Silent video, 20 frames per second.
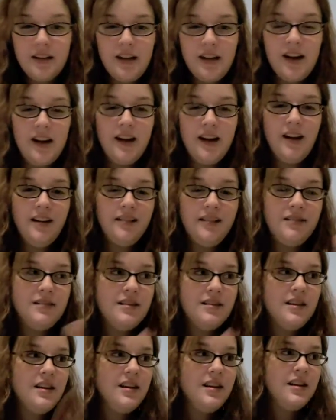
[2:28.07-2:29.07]

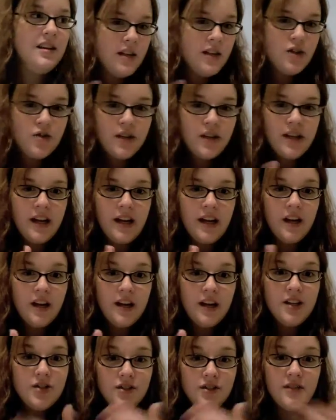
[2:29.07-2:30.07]
and history, uh,
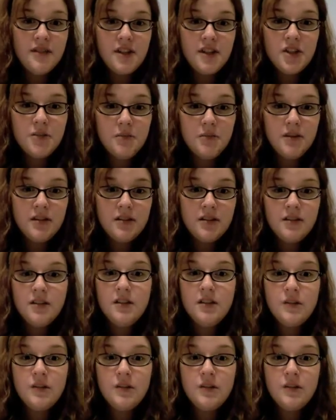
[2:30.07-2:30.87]
history fiction books.